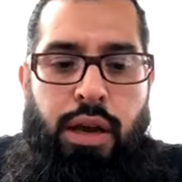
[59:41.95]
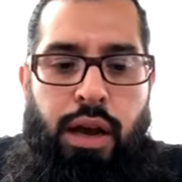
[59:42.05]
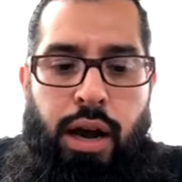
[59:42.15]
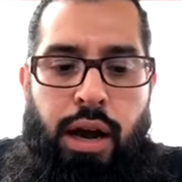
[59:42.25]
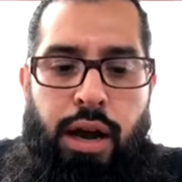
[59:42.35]

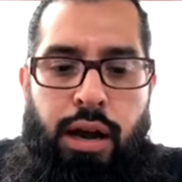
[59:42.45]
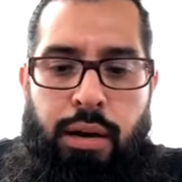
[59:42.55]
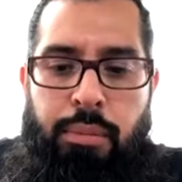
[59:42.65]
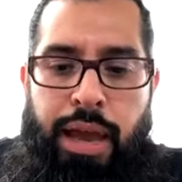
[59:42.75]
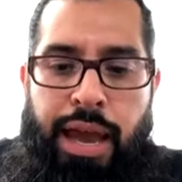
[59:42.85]
um,
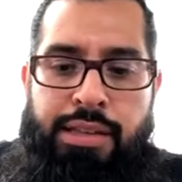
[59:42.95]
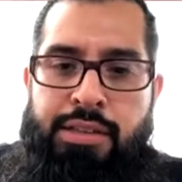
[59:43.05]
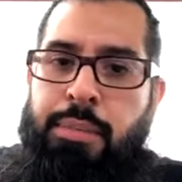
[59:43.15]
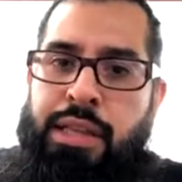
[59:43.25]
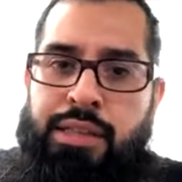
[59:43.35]
uh, and
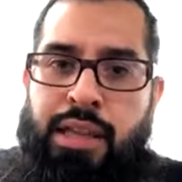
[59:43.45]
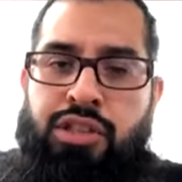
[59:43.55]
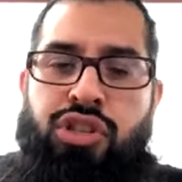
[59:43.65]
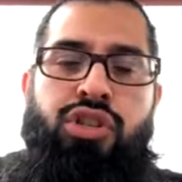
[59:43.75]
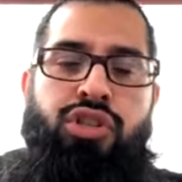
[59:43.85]
some
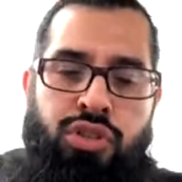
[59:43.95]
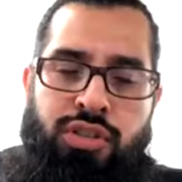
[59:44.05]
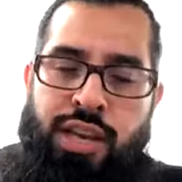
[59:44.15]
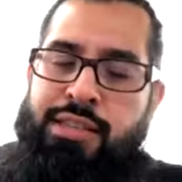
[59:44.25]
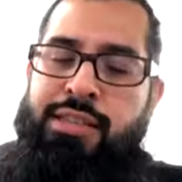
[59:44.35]
incense just to
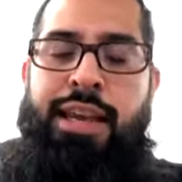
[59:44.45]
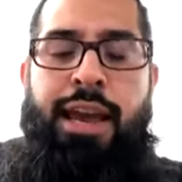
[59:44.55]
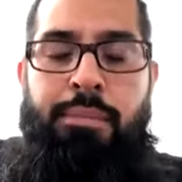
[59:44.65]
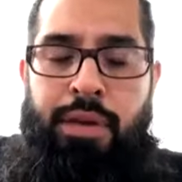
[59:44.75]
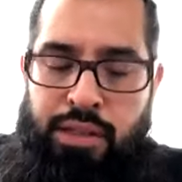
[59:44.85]
test the
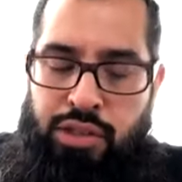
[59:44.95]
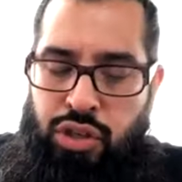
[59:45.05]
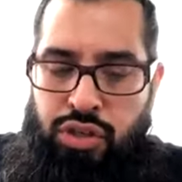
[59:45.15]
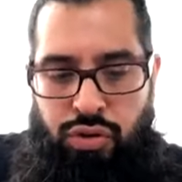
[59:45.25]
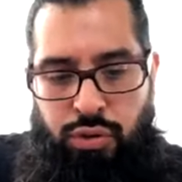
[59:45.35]
ambience,
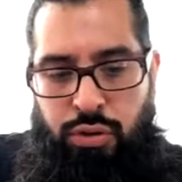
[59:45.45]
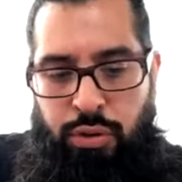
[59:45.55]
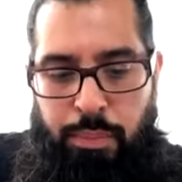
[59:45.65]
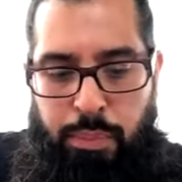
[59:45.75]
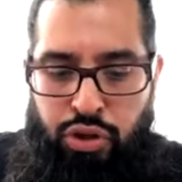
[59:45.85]
just to
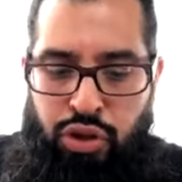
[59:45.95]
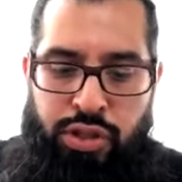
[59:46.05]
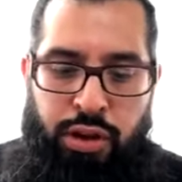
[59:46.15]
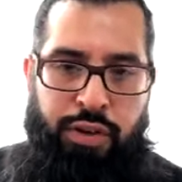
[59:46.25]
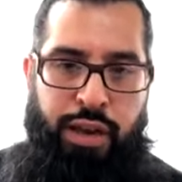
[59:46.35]
put
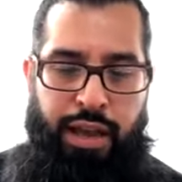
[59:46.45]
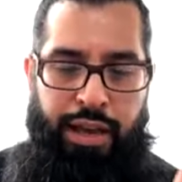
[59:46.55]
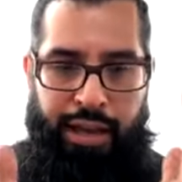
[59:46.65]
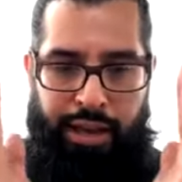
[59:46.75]
yourself in a, in,